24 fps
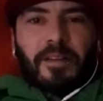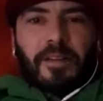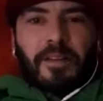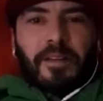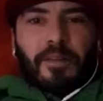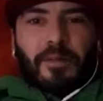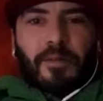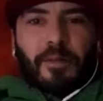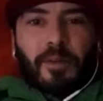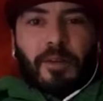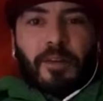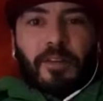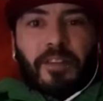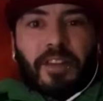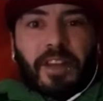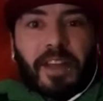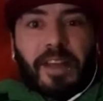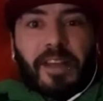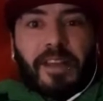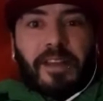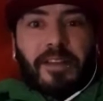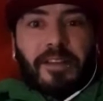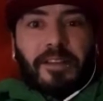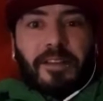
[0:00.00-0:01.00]
the first
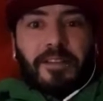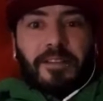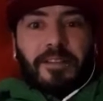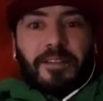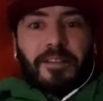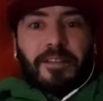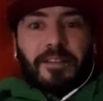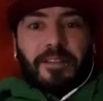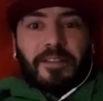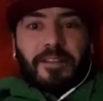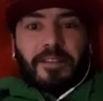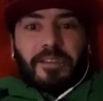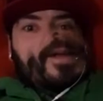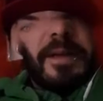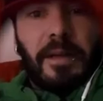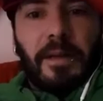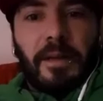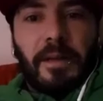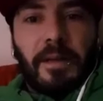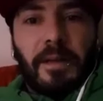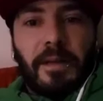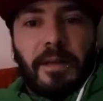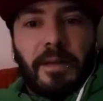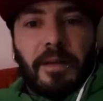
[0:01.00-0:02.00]
day.
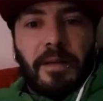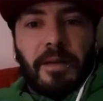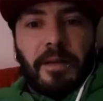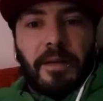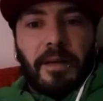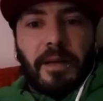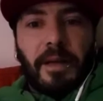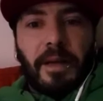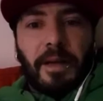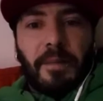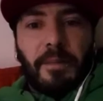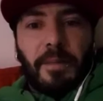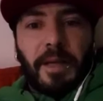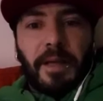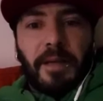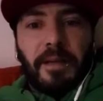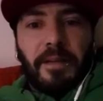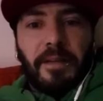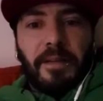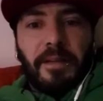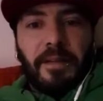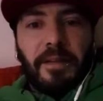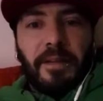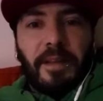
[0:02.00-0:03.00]
Hi
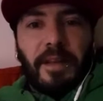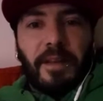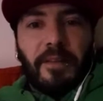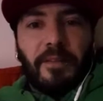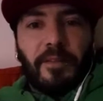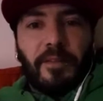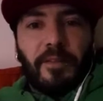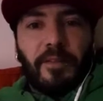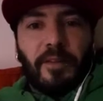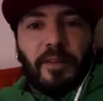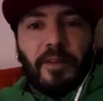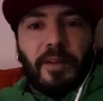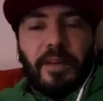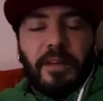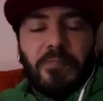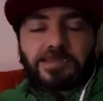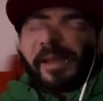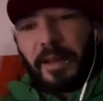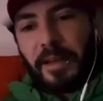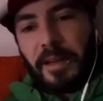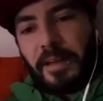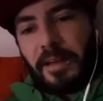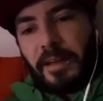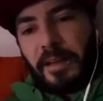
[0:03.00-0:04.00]
Megan, thanks for
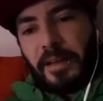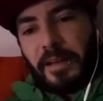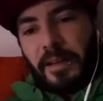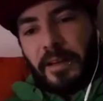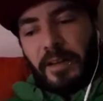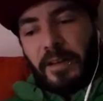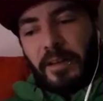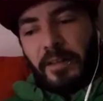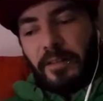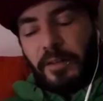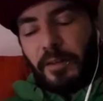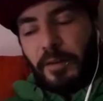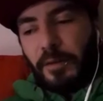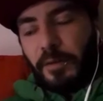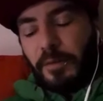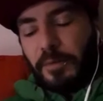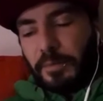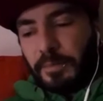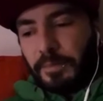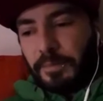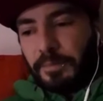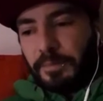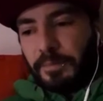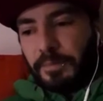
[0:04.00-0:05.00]
joining. So
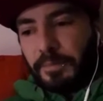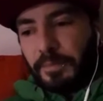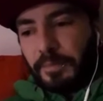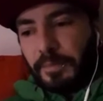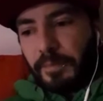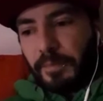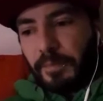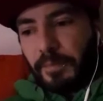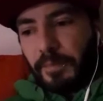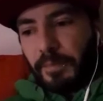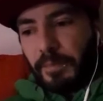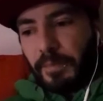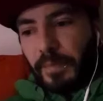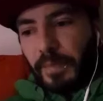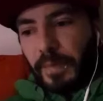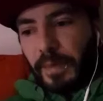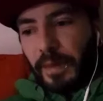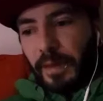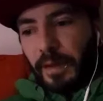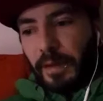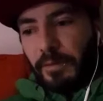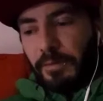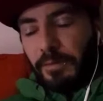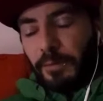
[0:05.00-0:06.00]

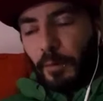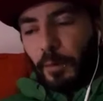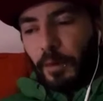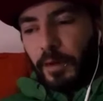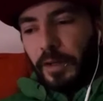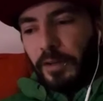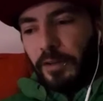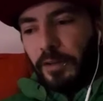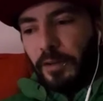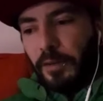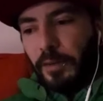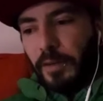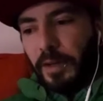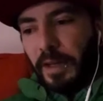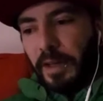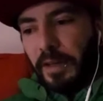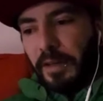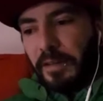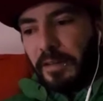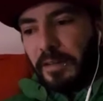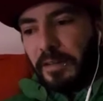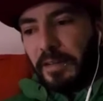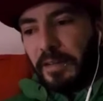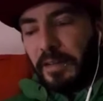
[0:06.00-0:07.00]
42
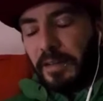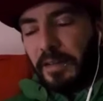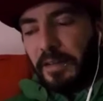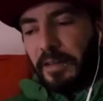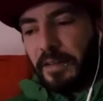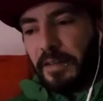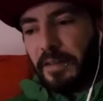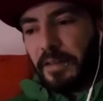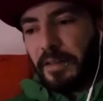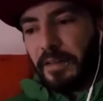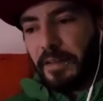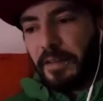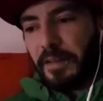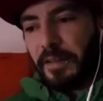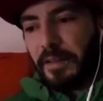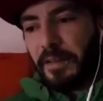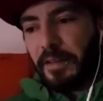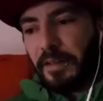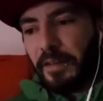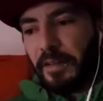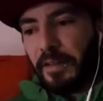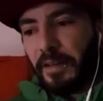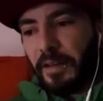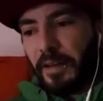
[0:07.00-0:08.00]
days
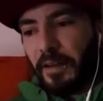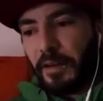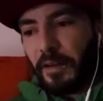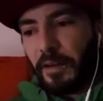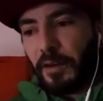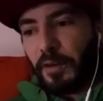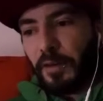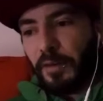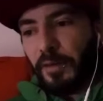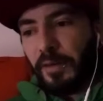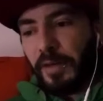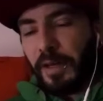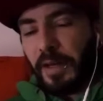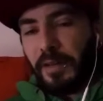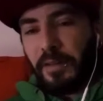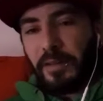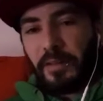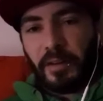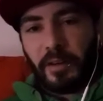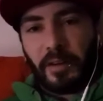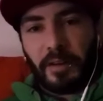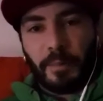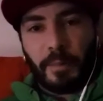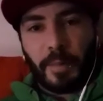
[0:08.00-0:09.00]
ago I
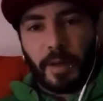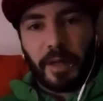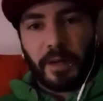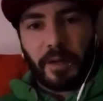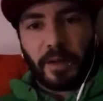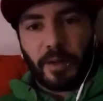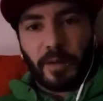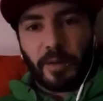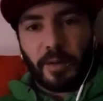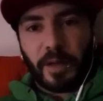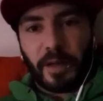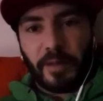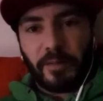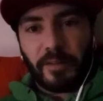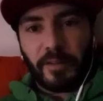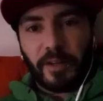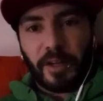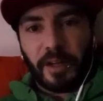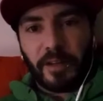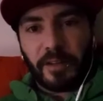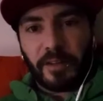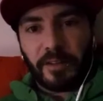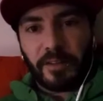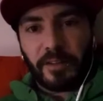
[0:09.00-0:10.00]
started my GoLive
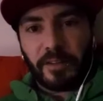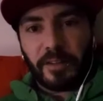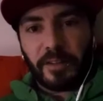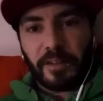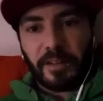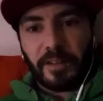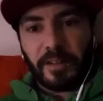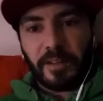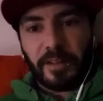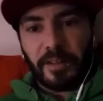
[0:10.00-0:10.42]
challenge,